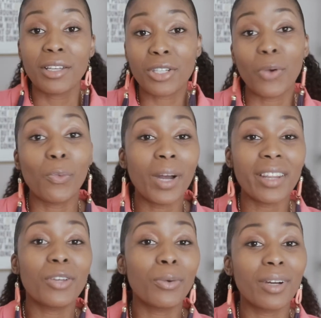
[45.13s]
So
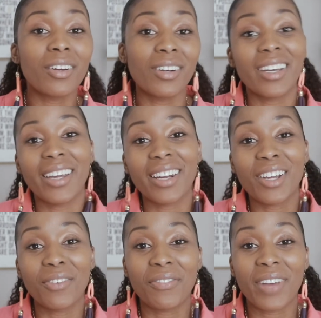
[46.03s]
whether you wanna go ahead and
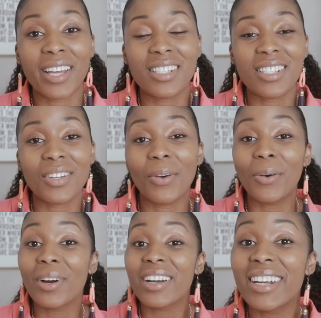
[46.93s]
confess
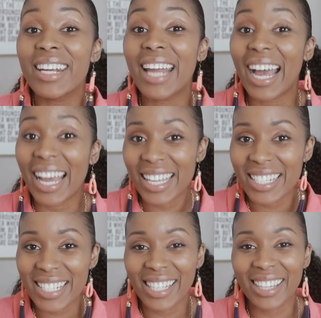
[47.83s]
or not